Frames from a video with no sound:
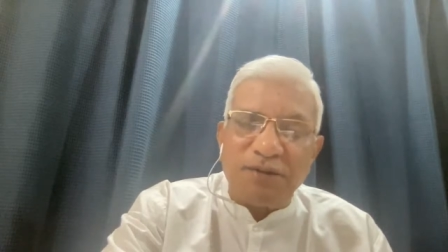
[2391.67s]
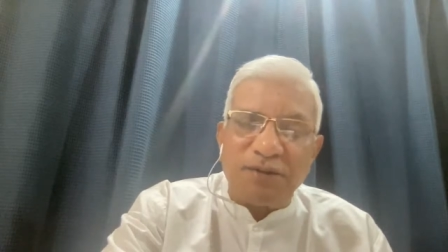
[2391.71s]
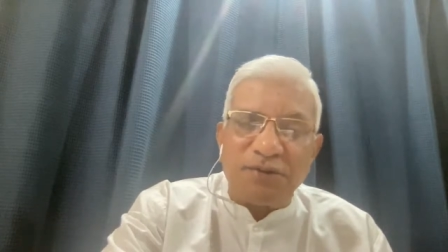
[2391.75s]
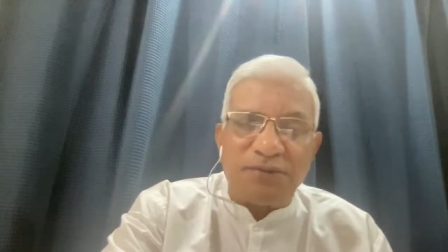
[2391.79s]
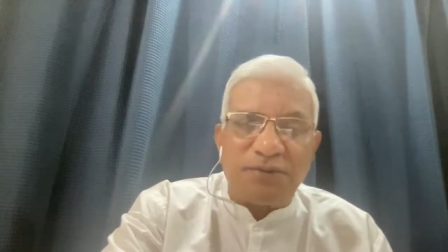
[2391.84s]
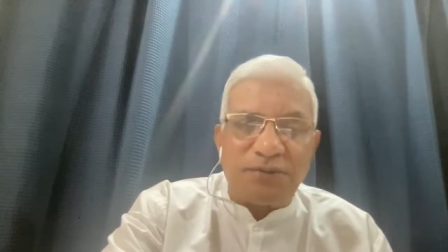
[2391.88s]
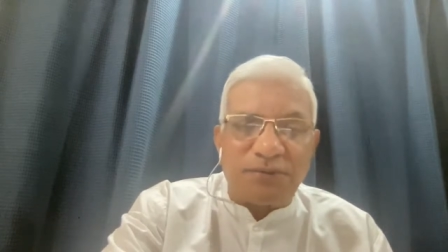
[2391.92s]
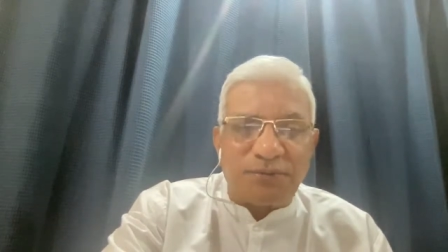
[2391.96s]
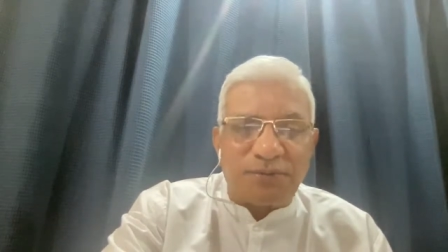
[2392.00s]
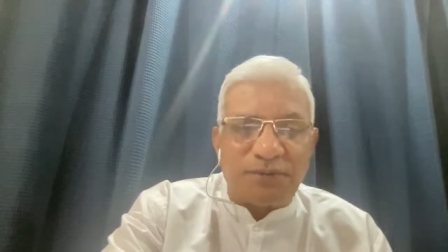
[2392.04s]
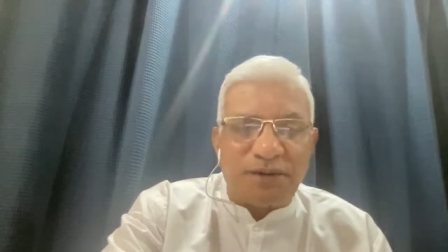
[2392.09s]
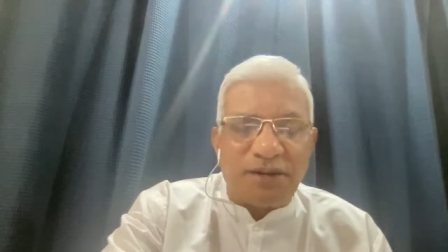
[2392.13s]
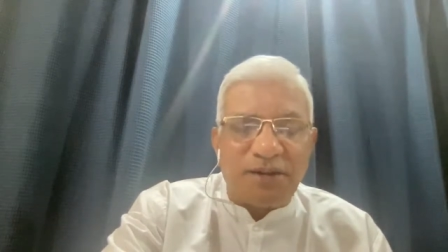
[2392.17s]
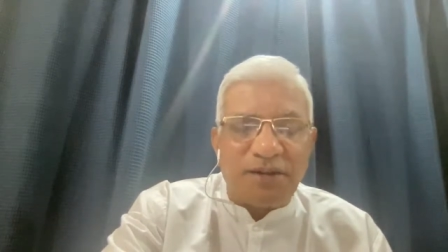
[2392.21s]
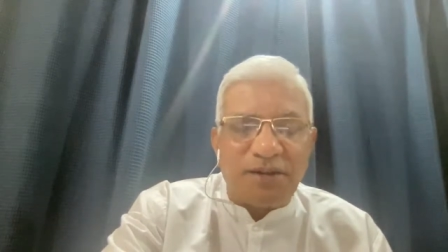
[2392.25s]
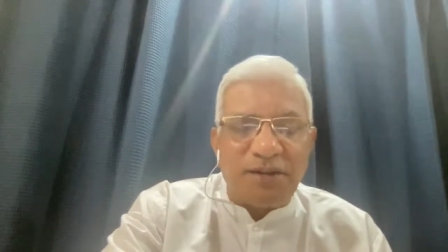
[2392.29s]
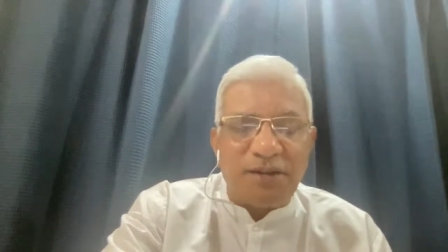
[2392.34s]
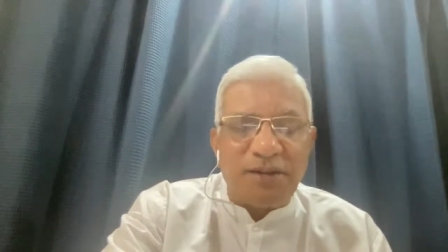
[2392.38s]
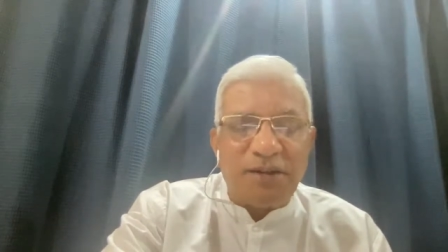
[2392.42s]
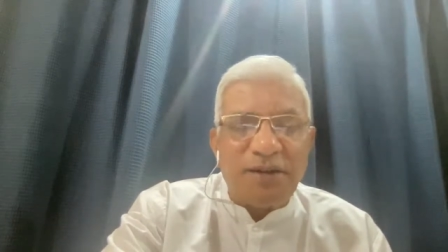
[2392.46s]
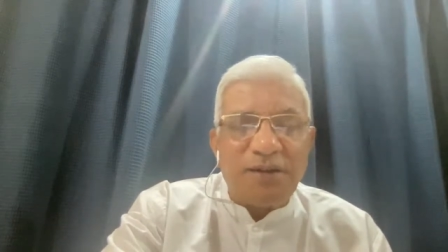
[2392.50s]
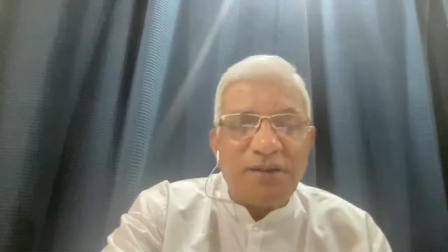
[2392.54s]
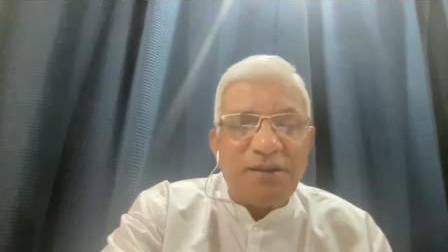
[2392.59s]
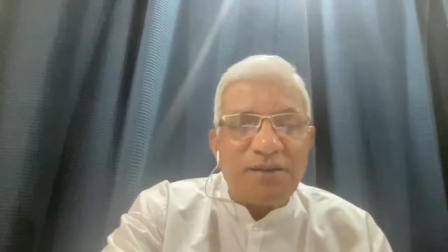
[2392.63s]
the
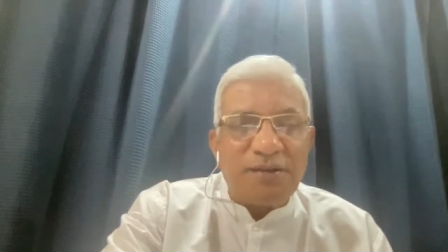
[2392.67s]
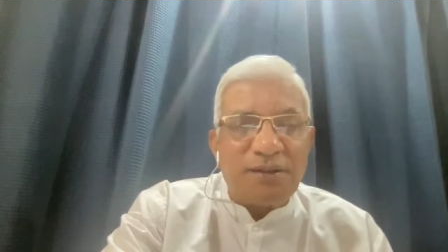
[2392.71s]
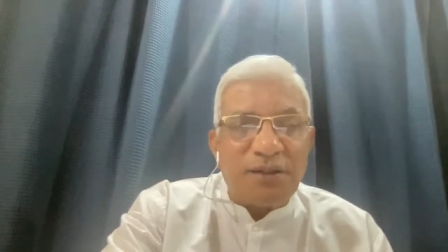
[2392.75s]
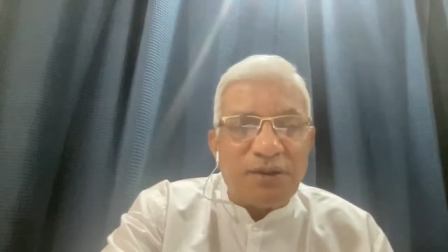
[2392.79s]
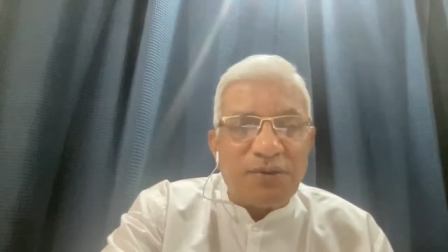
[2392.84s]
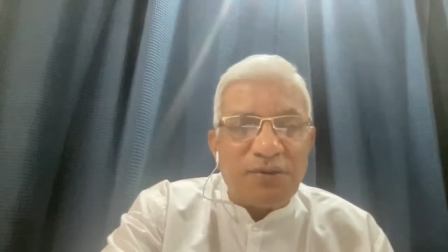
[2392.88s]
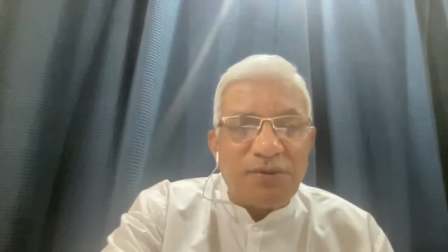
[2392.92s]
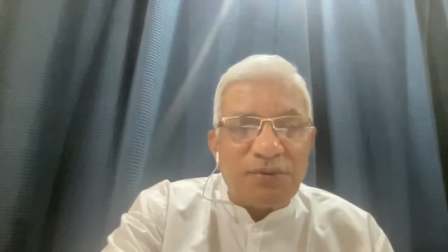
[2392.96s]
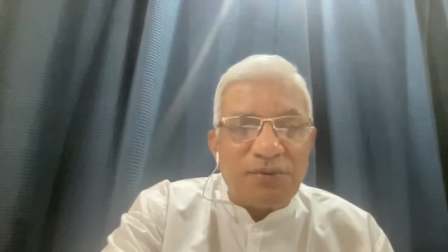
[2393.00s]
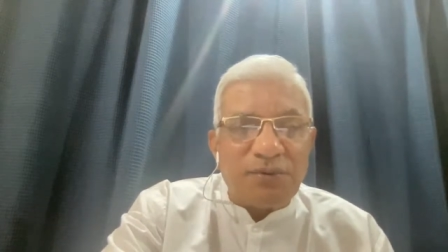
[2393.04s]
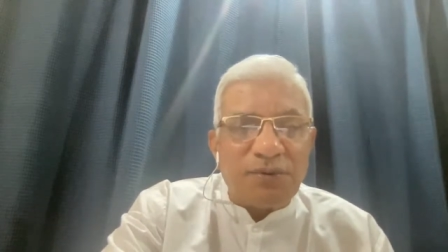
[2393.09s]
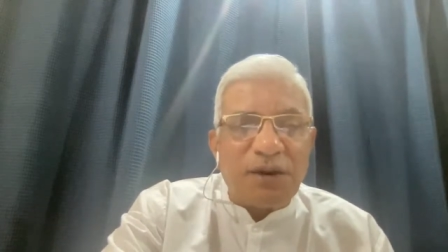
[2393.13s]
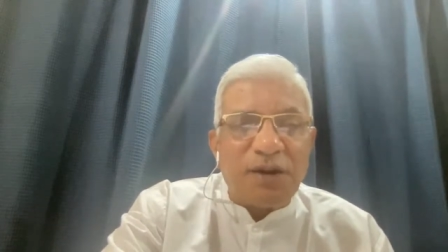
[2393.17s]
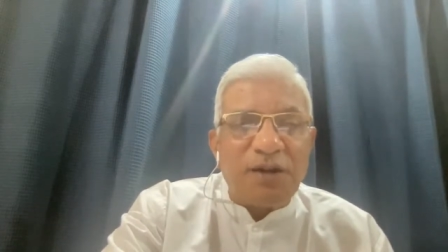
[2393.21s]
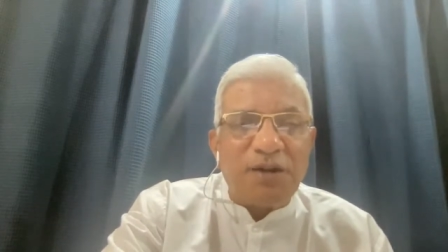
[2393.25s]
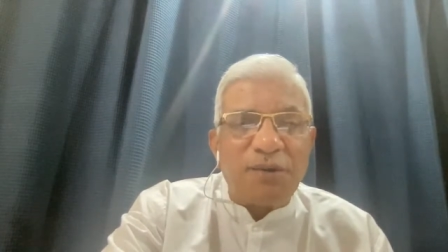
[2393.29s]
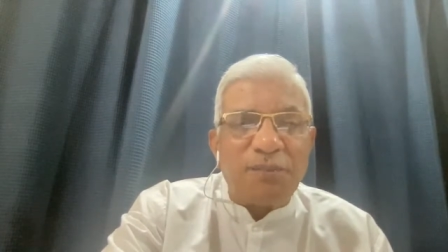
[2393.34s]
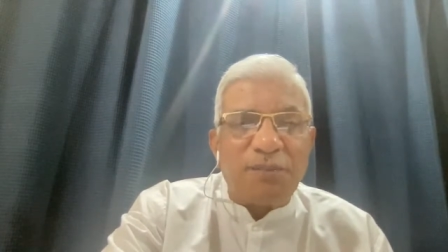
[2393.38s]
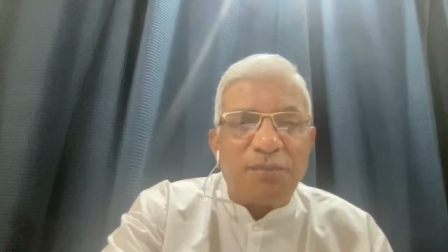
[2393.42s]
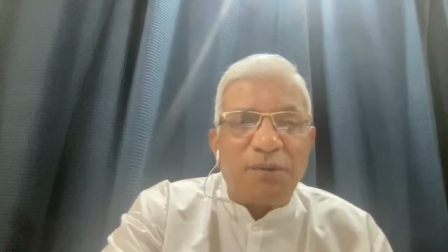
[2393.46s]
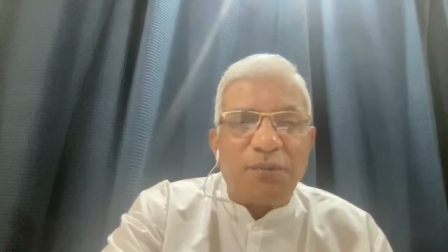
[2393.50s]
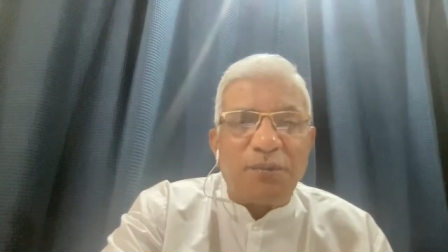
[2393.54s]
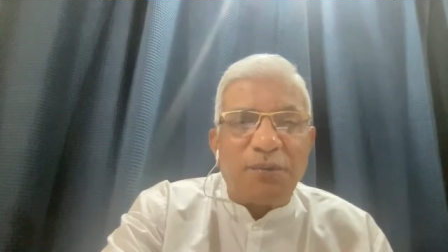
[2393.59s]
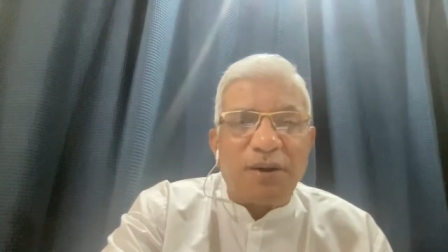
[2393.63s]
society, that you try to
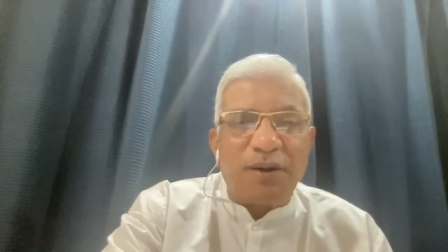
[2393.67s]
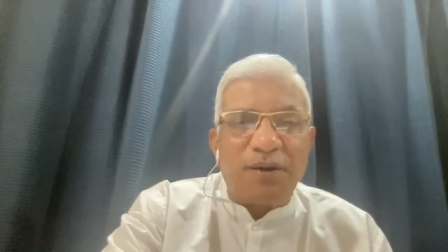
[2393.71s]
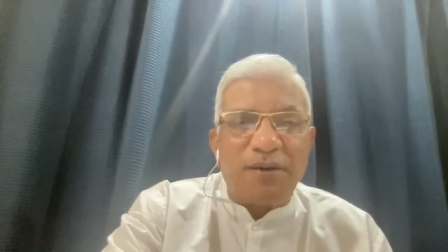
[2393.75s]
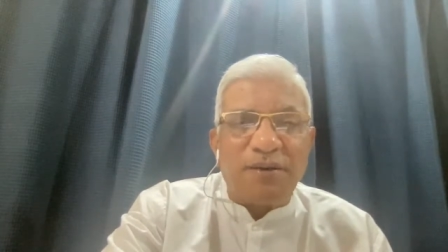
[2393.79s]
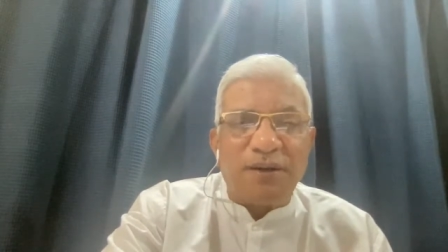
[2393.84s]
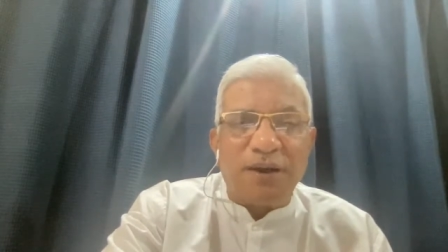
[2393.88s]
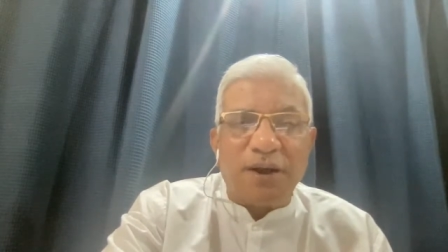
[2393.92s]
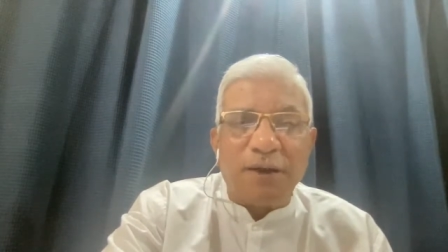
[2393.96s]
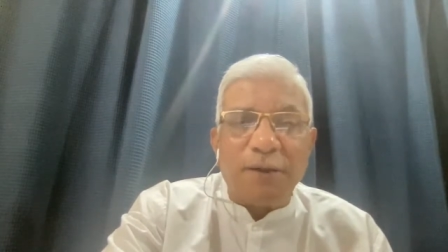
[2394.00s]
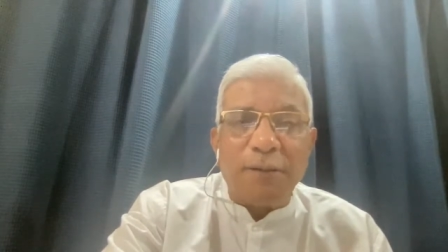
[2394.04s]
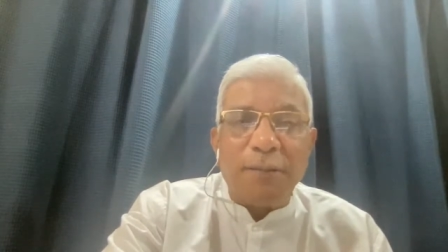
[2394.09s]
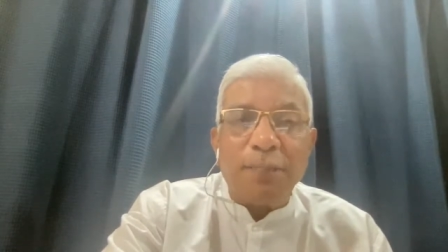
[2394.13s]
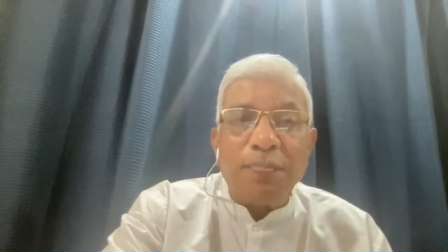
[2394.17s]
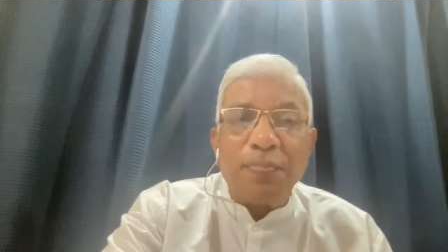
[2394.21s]
provide that.